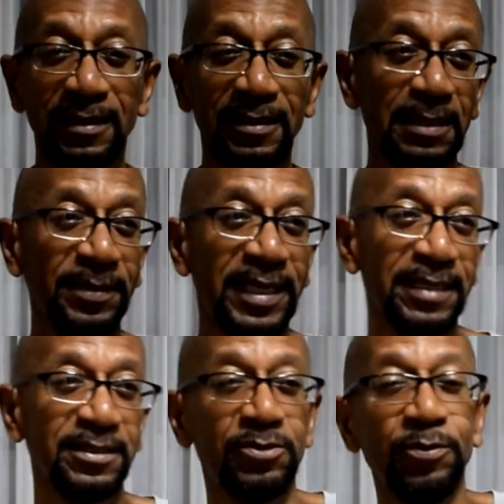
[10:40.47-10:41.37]
I've been
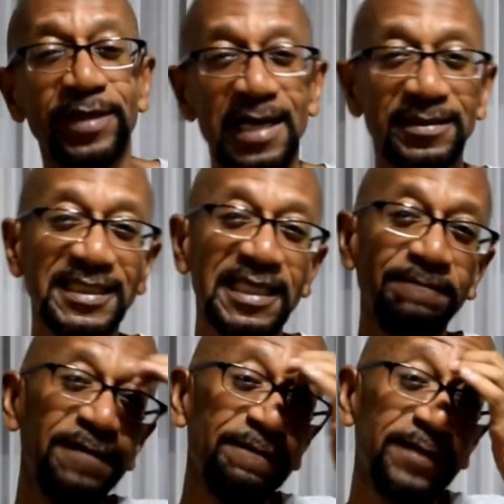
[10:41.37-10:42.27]
getting
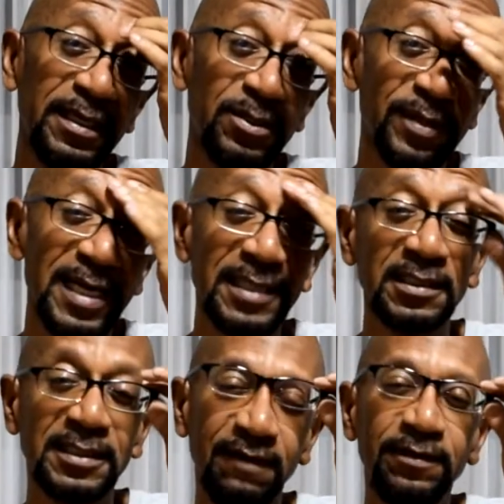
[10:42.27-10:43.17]
2,750,
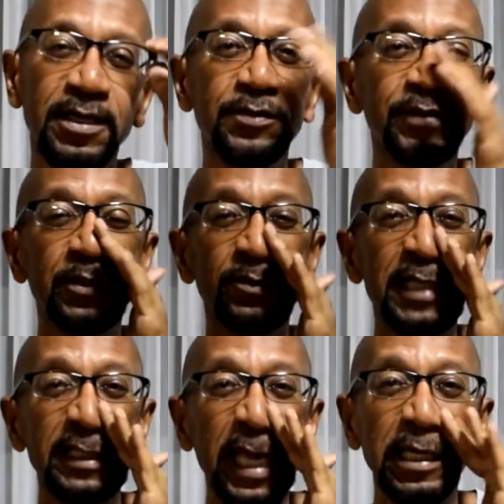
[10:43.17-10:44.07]
2,700,
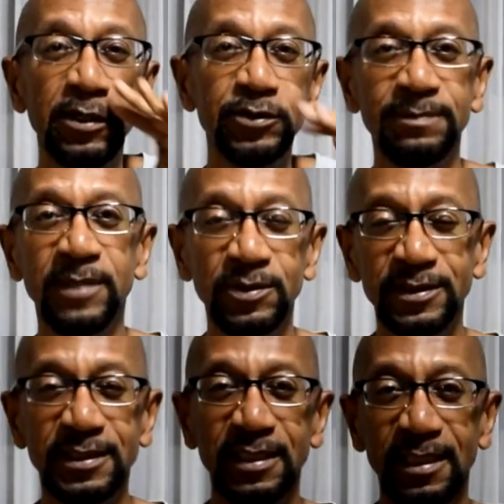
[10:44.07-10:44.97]
2,800 at most,
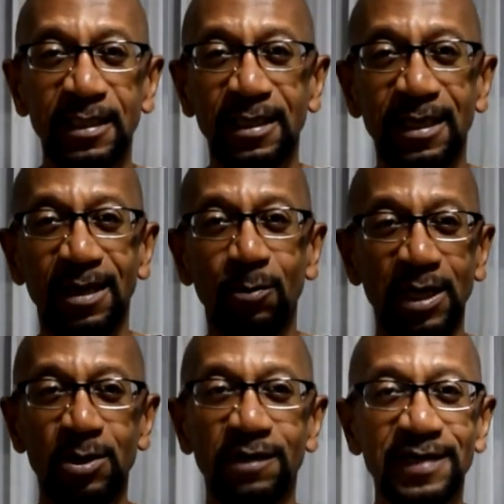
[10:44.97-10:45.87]
when I
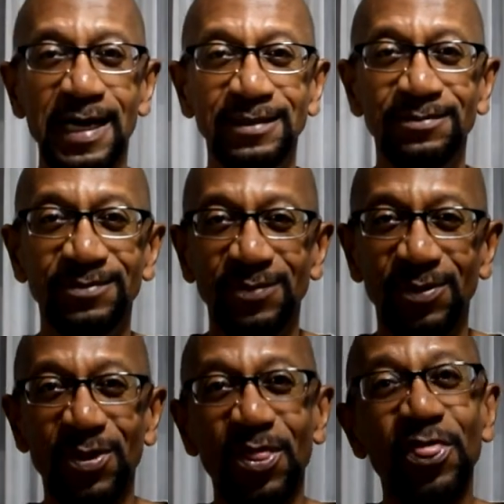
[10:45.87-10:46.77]
could have gotten
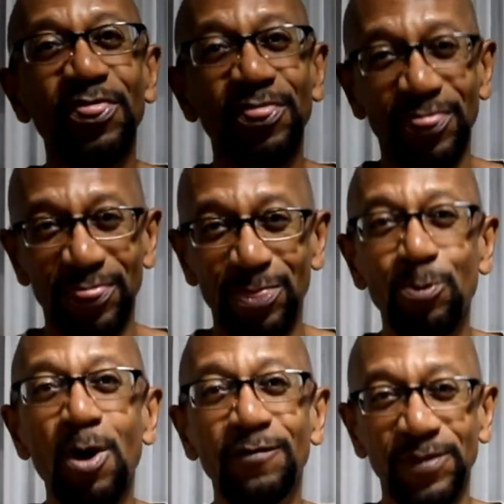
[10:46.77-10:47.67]

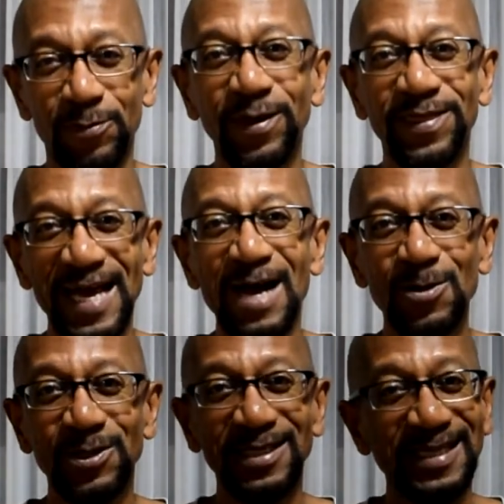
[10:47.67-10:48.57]
over
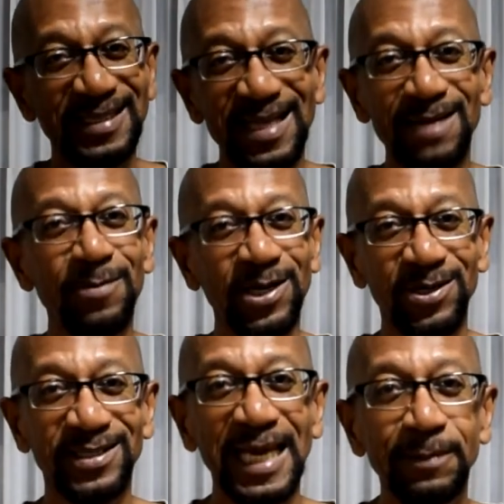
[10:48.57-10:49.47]
3,000. That's a lot of money on
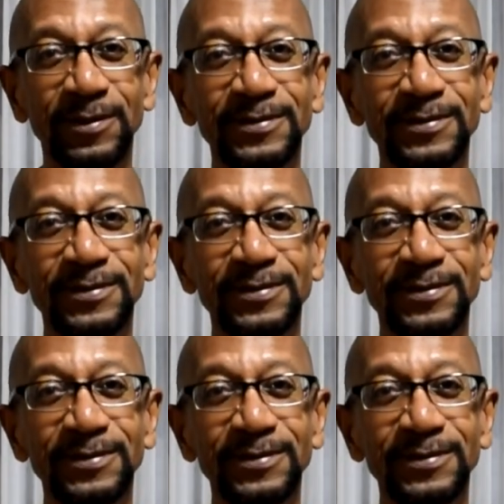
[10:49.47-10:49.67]
the table.